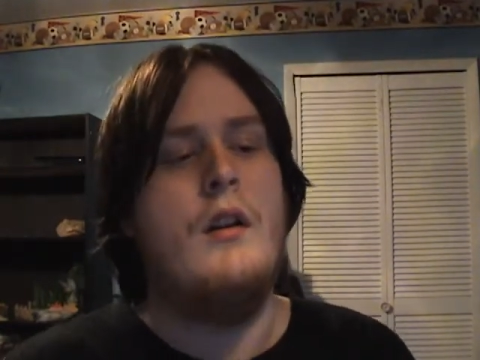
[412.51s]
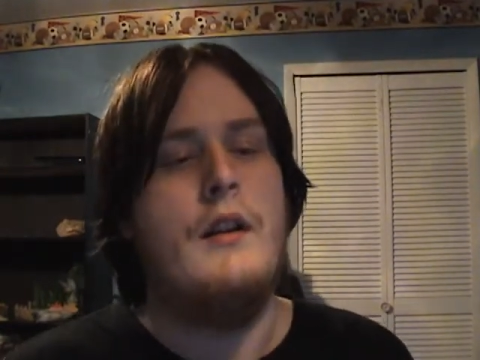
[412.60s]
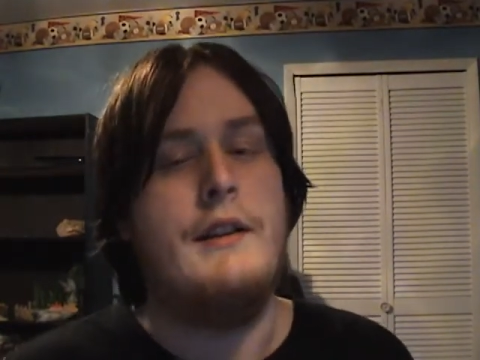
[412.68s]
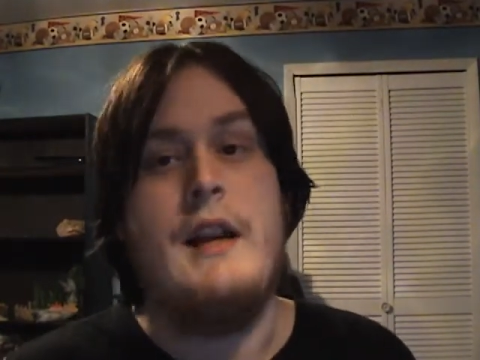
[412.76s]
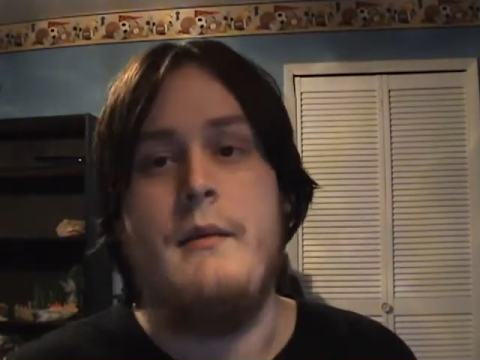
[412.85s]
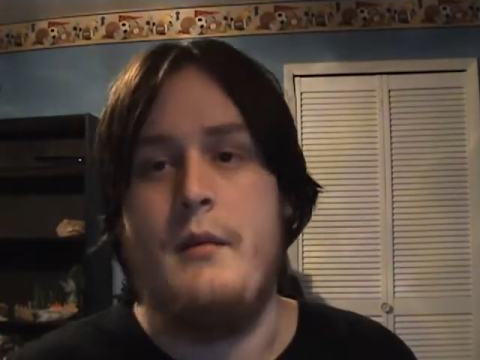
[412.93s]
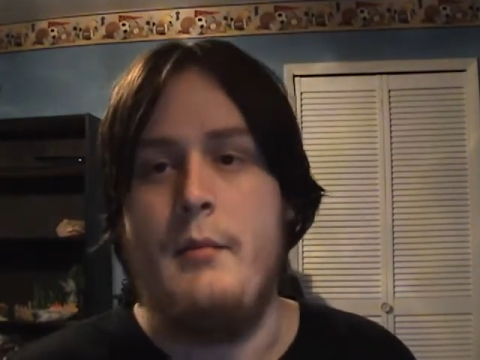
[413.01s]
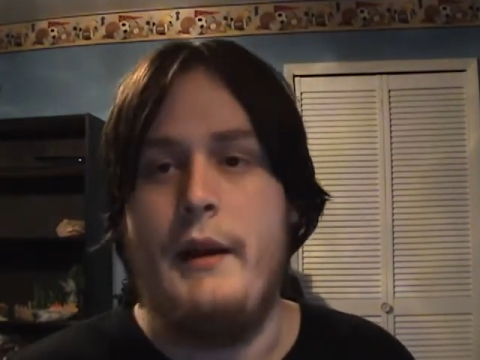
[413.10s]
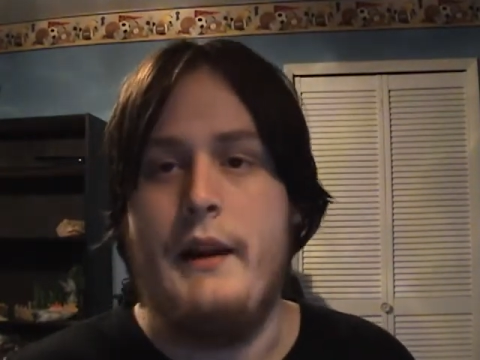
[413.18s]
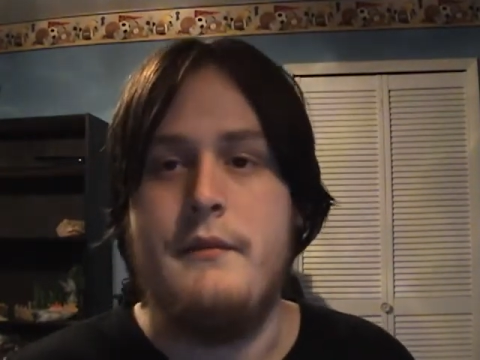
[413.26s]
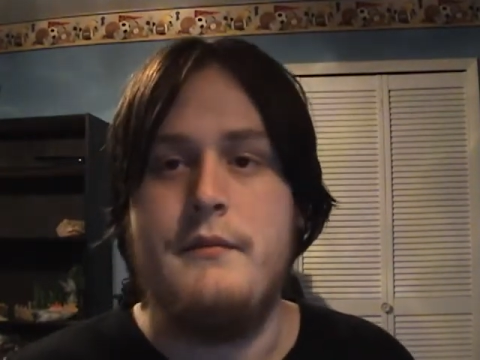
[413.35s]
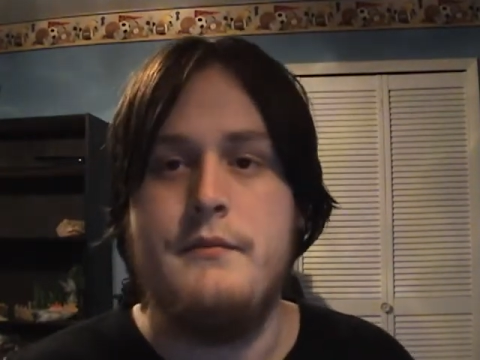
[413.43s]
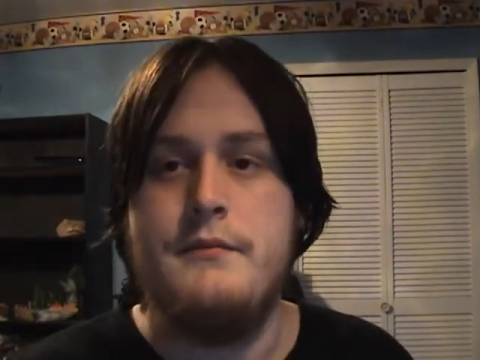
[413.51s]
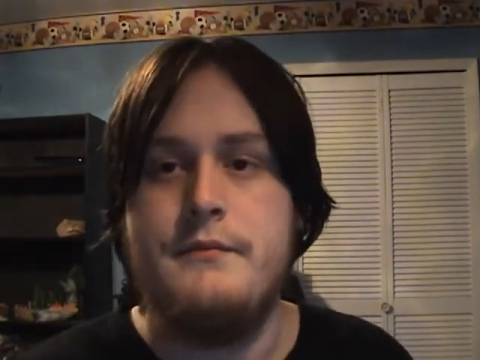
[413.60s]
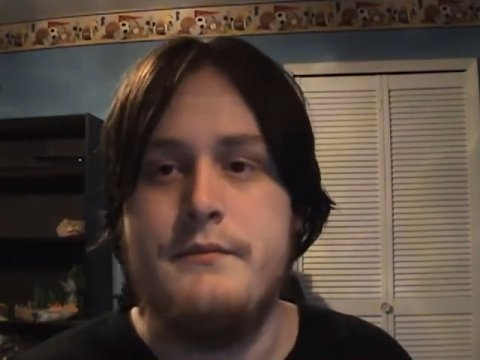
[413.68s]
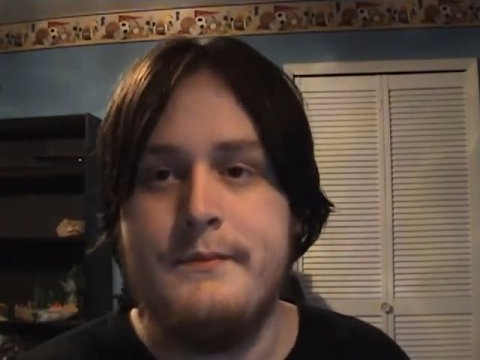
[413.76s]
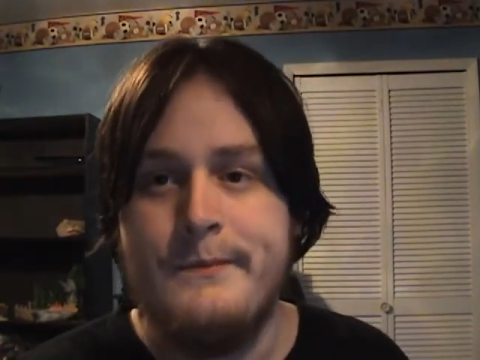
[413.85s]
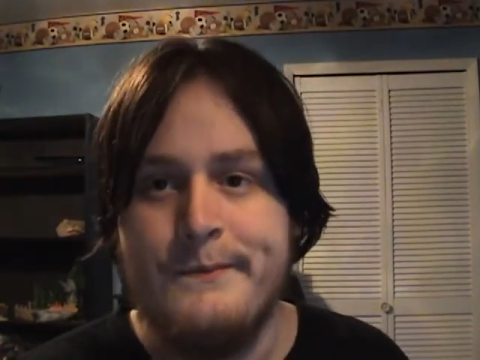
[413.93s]
Same with me.
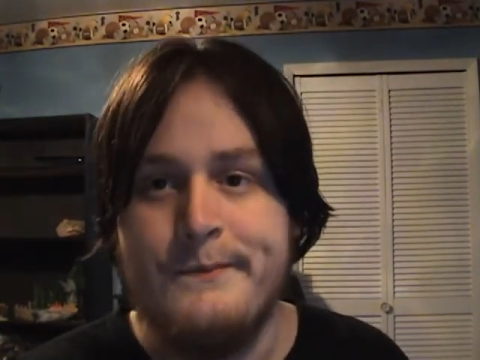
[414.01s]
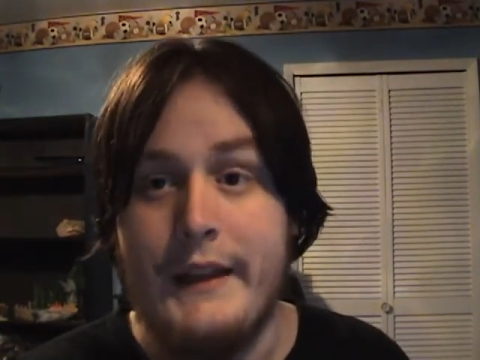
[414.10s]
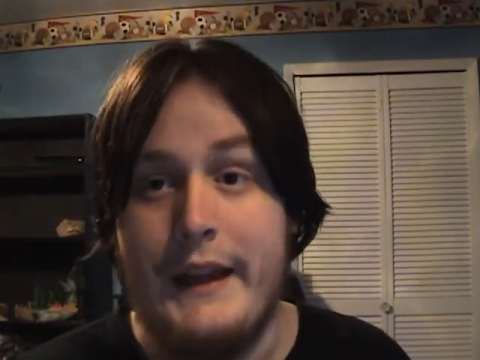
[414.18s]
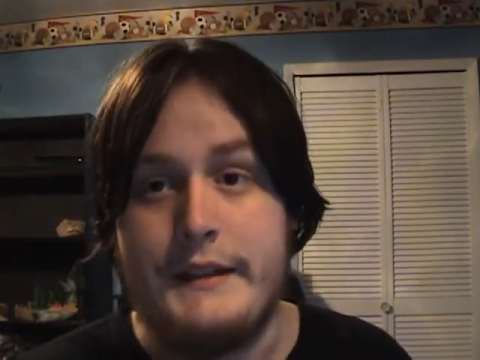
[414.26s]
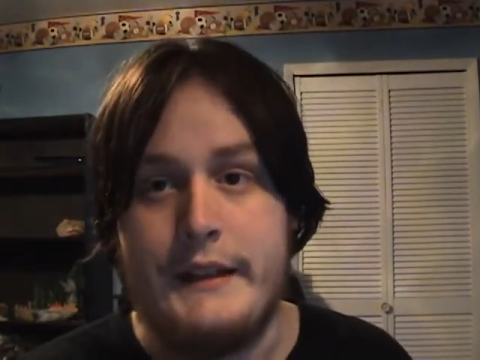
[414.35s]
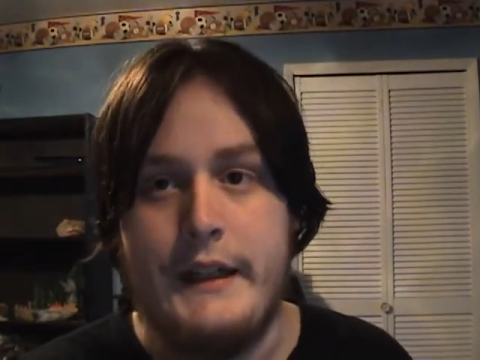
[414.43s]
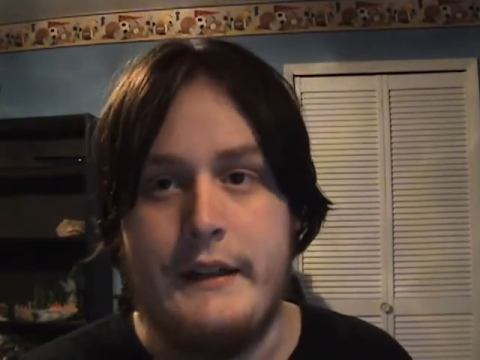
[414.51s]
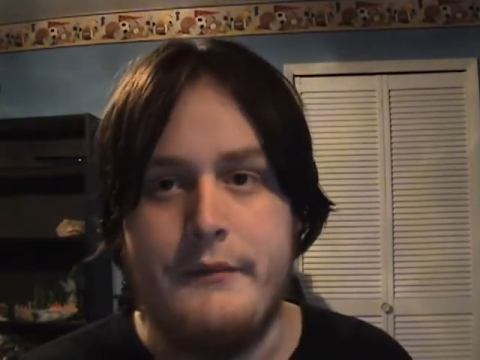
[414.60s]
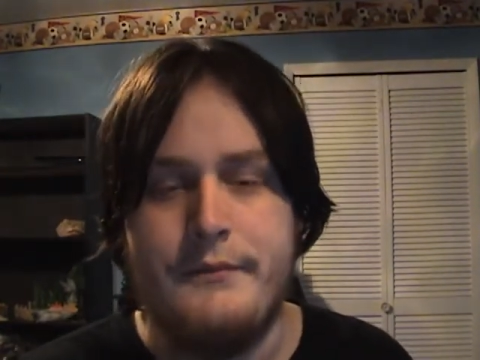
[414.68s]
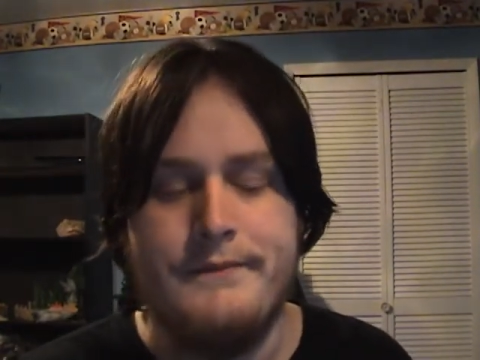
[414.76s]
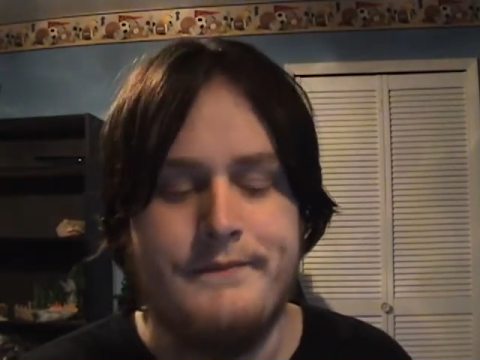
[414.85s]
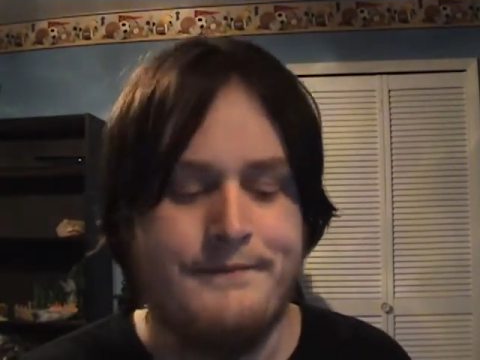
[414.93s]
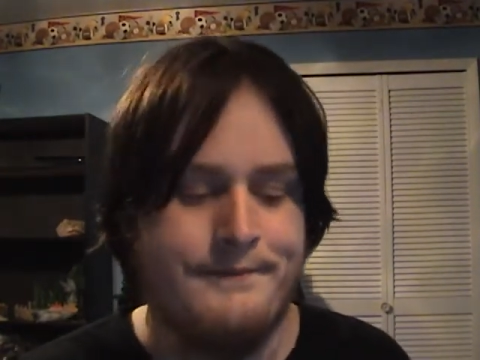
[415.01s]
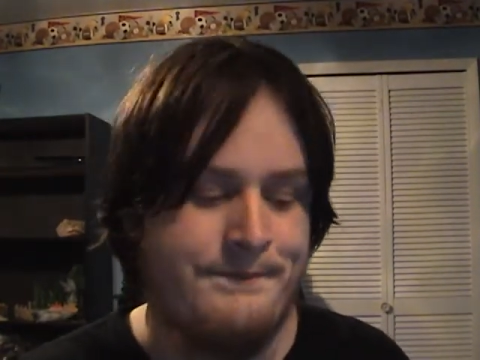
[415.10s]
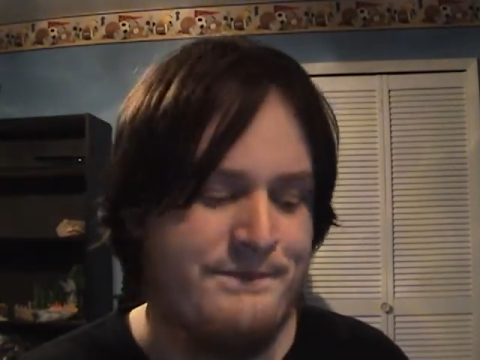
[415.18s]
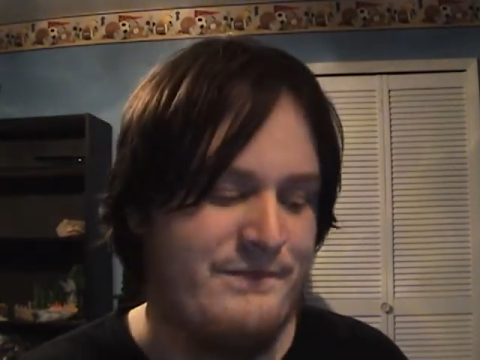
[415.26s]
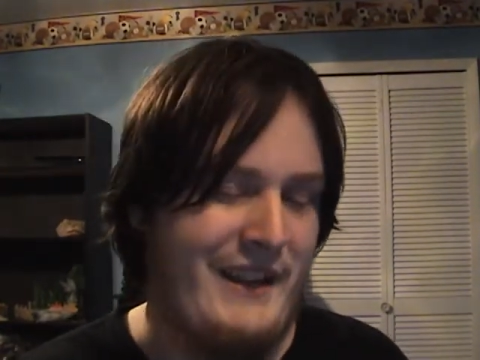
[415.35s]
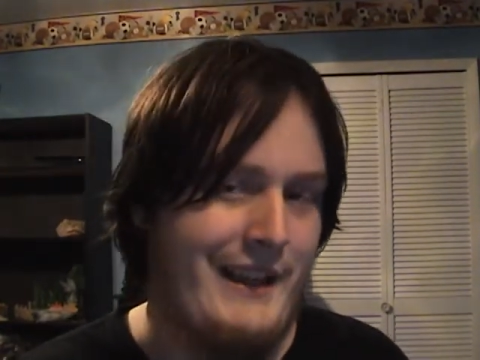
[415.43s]
Last cannon,
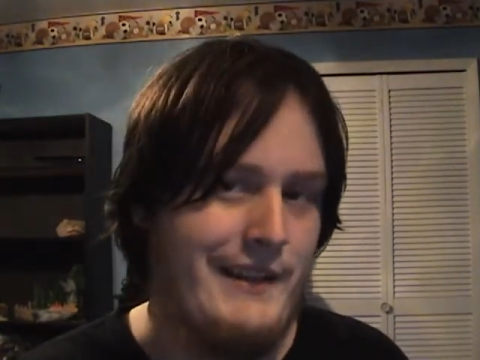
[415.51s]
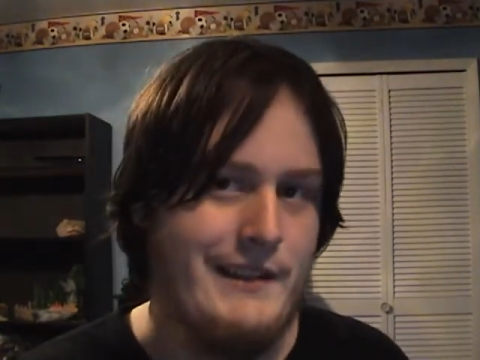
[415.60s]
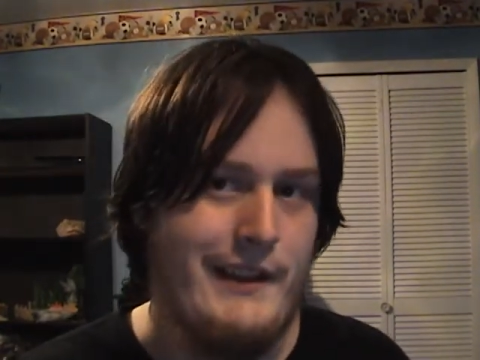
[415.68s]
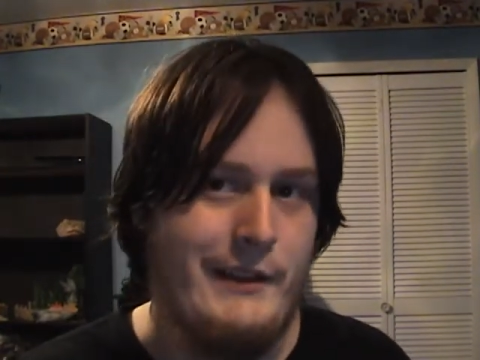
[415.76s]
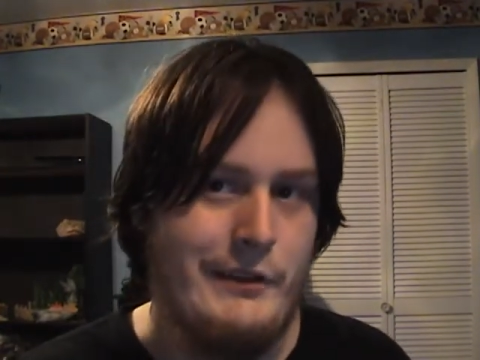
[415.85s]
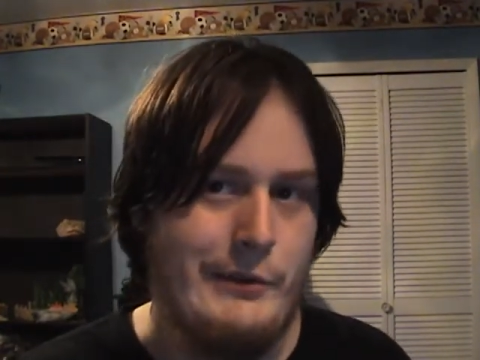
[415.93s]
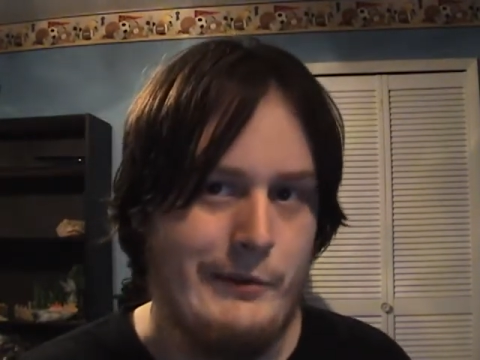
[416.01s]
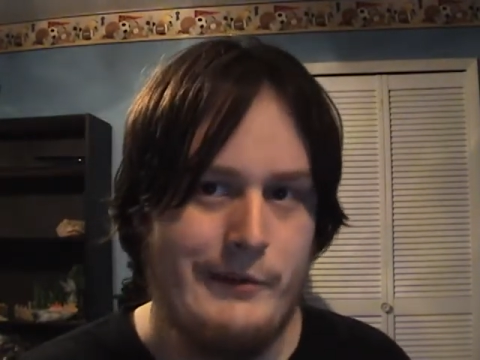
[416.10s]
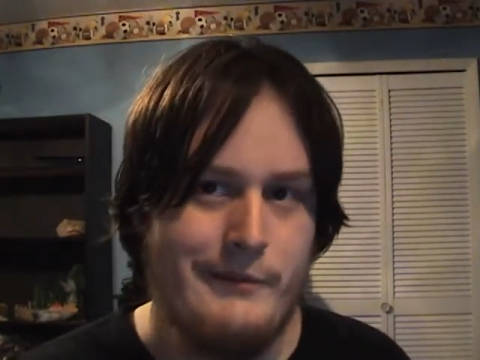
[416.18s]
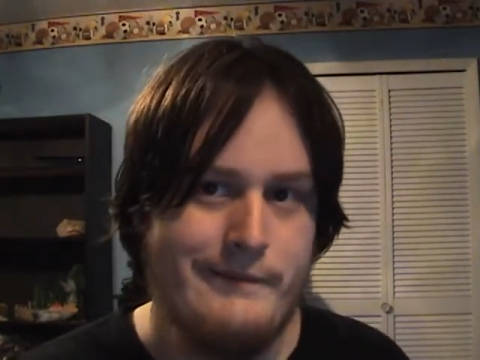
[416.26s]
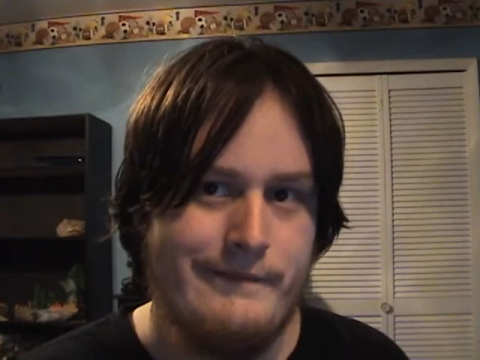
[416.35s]
line of sight issues.